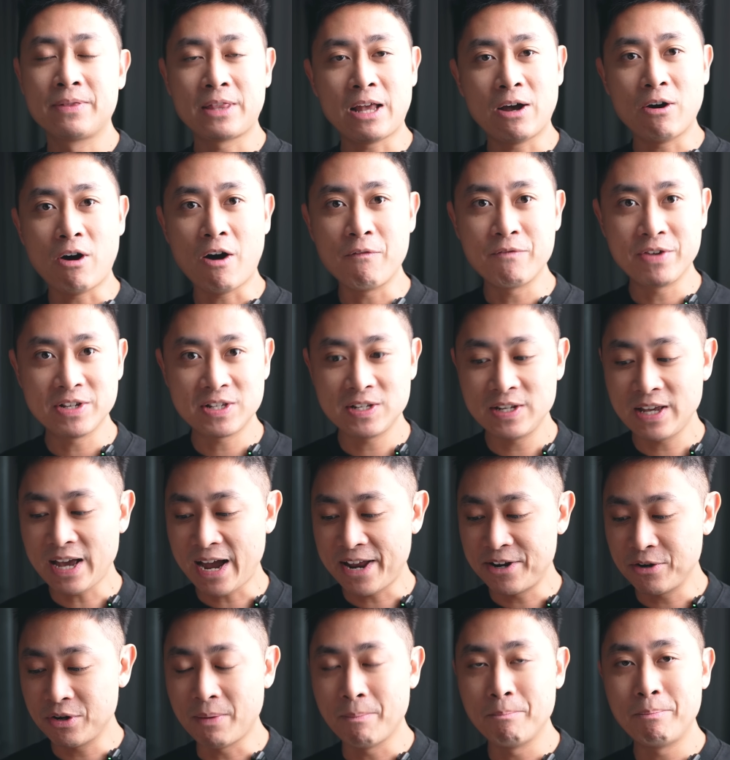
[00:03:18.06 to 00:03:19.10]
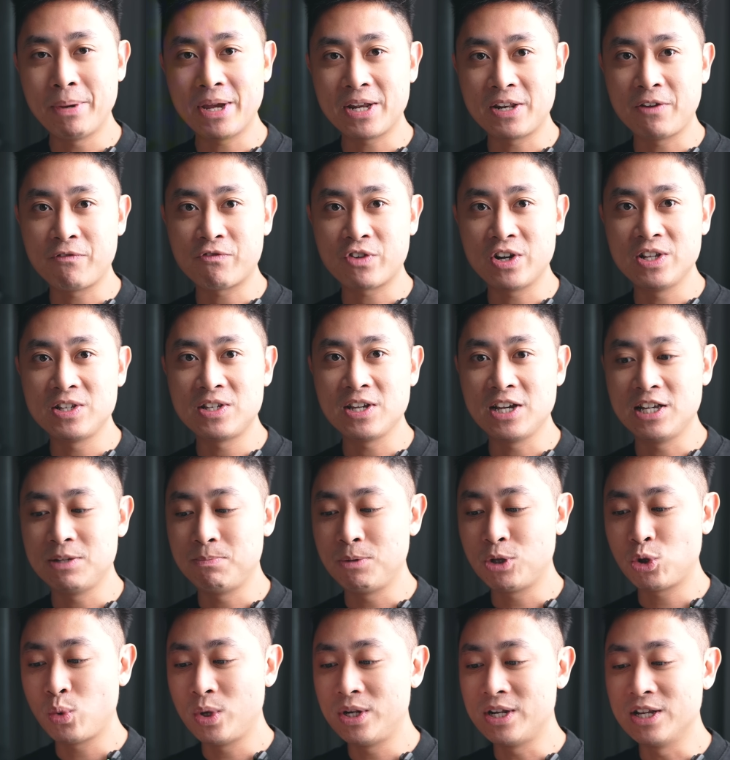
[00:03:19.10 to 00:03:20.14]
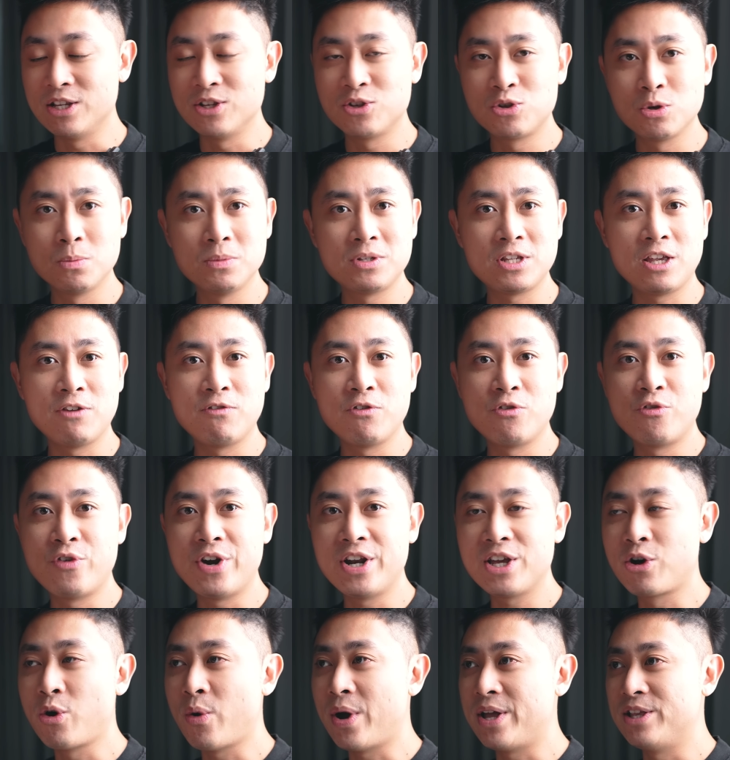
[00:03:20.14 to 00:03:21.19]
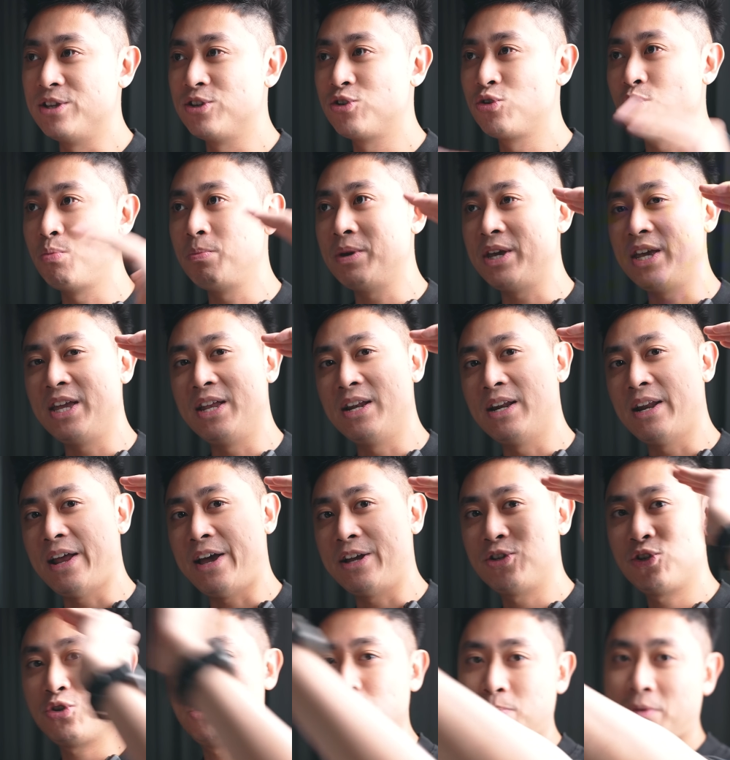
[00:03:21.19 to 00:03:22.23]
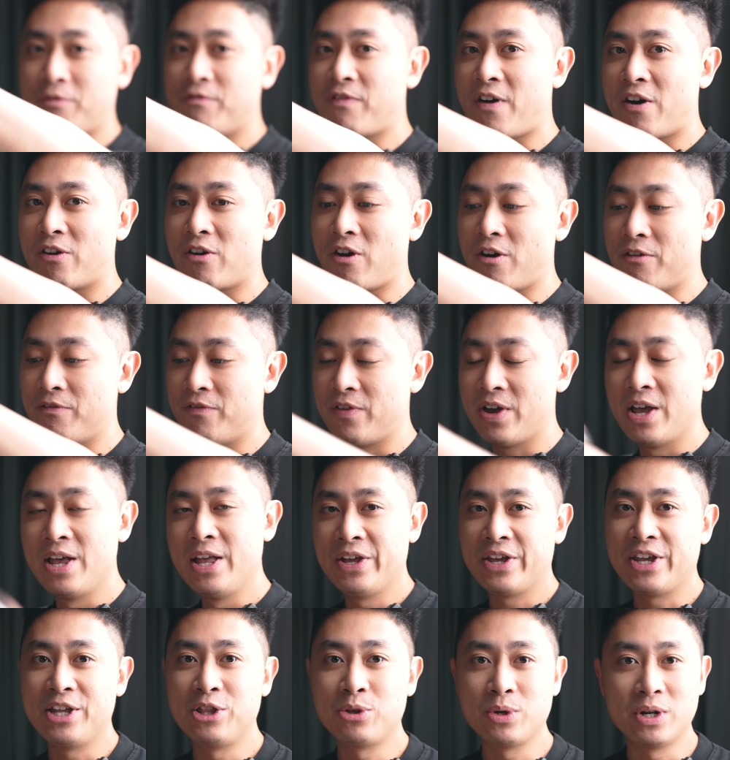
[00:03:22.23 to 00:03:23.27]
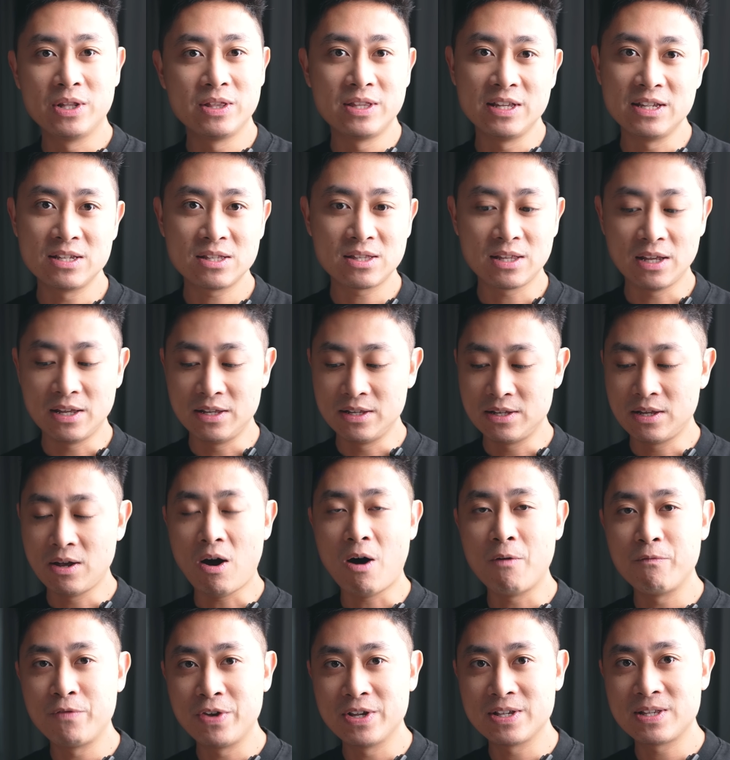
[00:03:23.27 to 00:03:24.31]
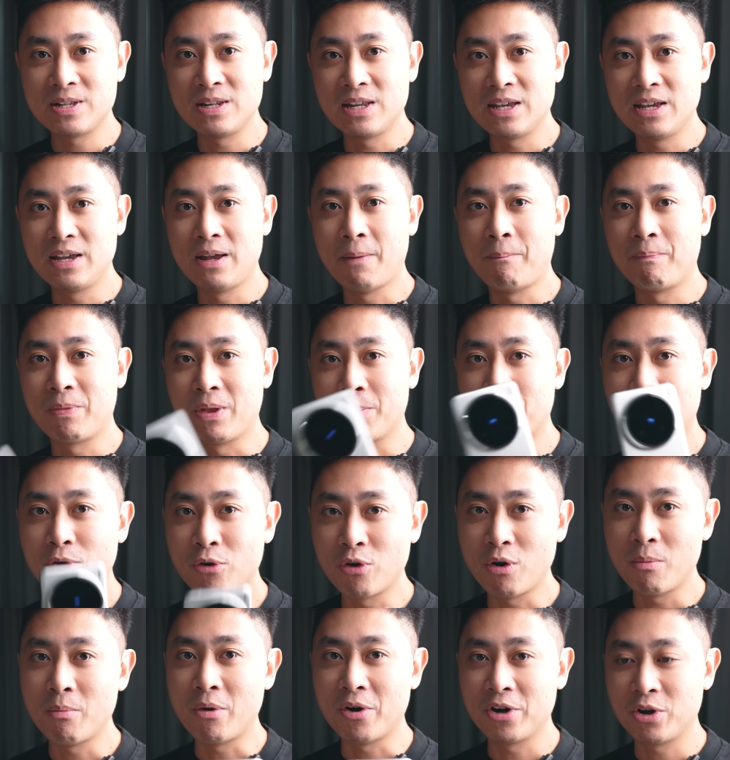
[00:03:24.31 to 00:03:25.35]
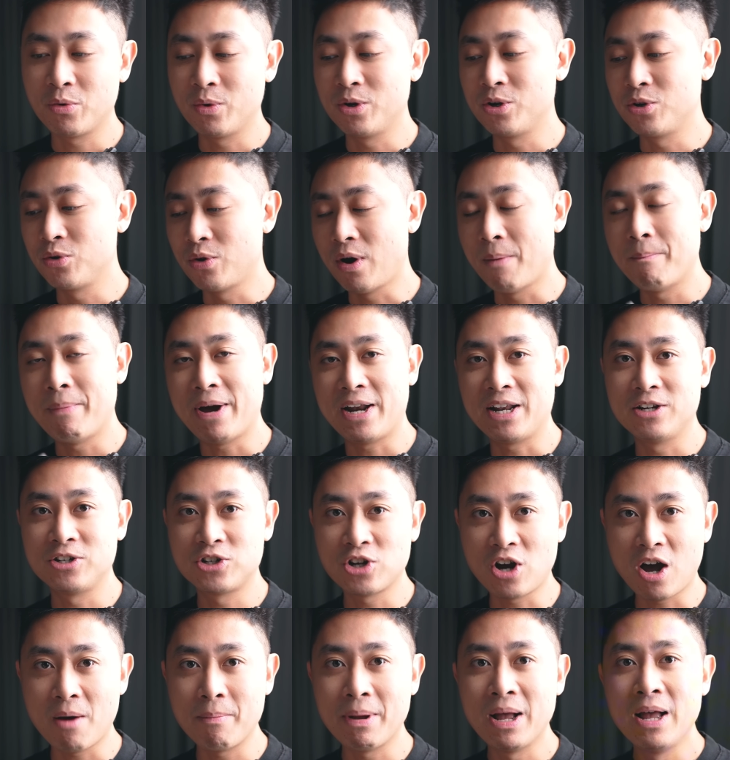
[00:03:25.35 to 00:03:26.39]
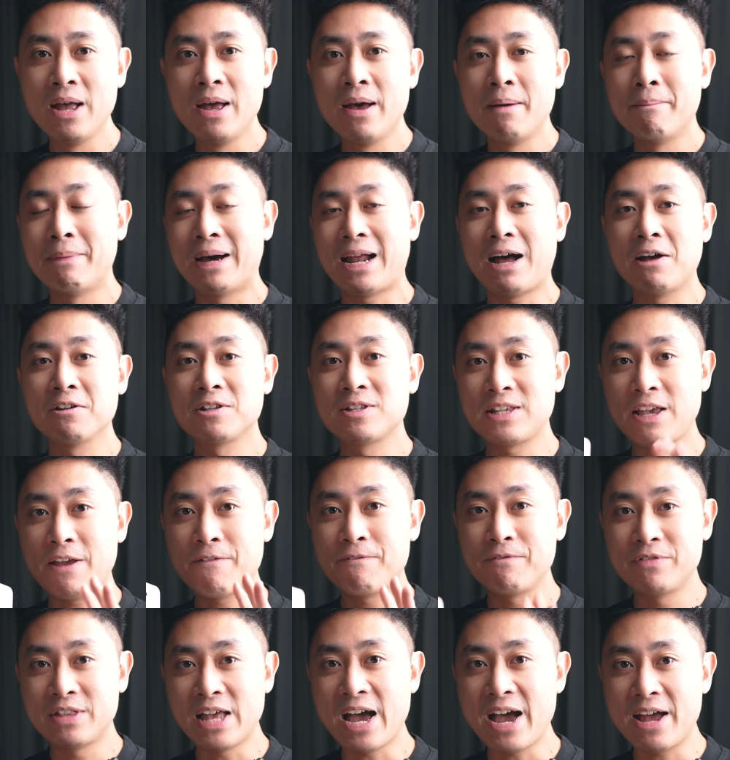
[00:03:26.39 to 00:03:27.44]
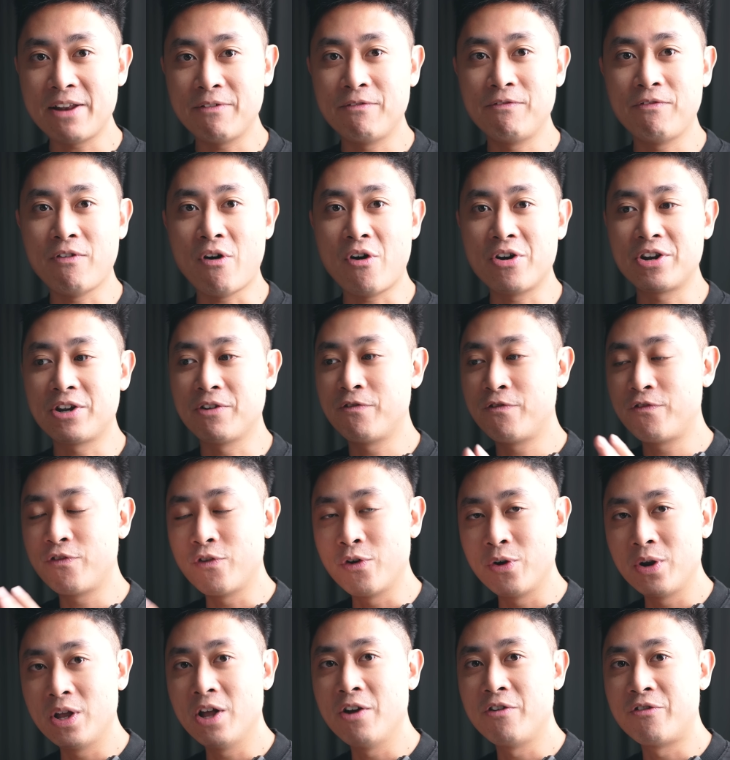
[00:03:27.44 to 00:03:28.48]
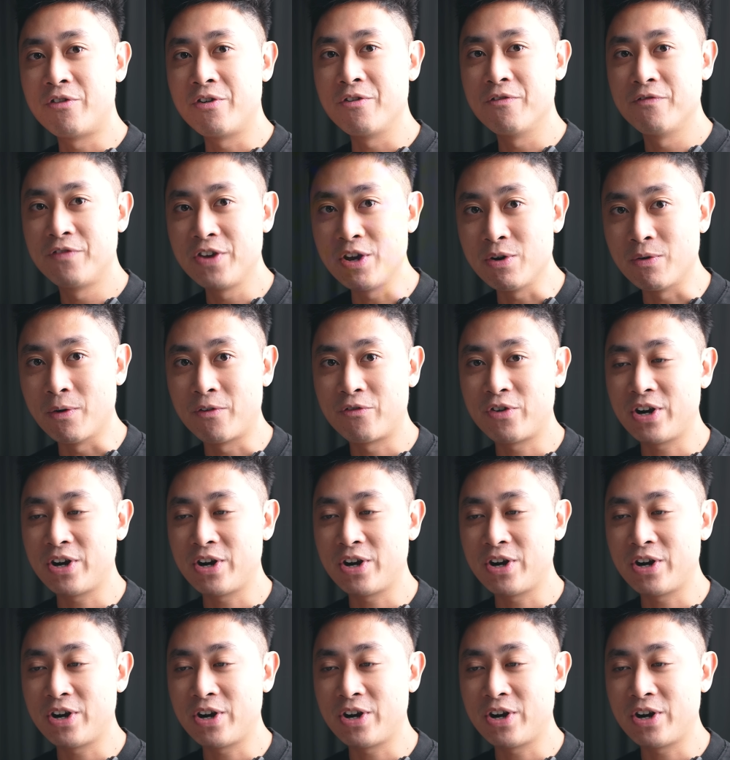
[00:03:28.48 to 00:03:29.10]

Now, obviously, I know the big difference here is between the zooms. If you really go and zoom in like super far off into the distance, obviously the Pro model would do a better job, but I'll save that for the full review.